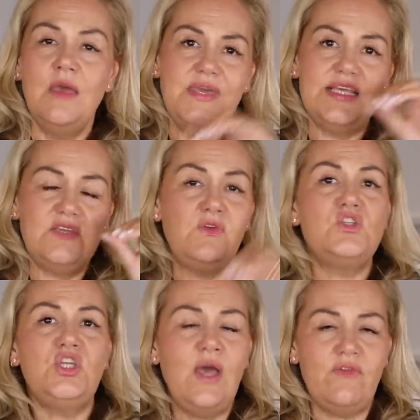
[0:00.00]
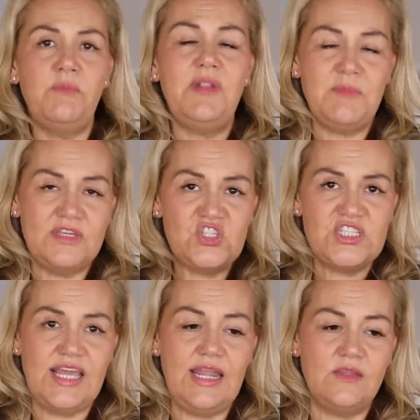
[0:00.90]
because if you do have a blemished
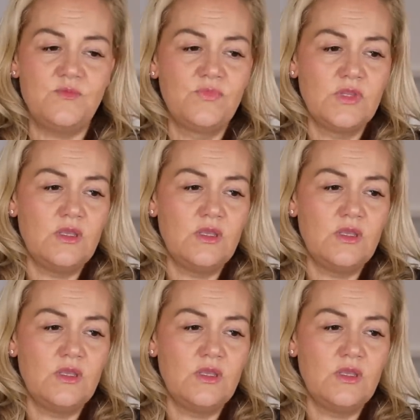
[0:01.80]
skin,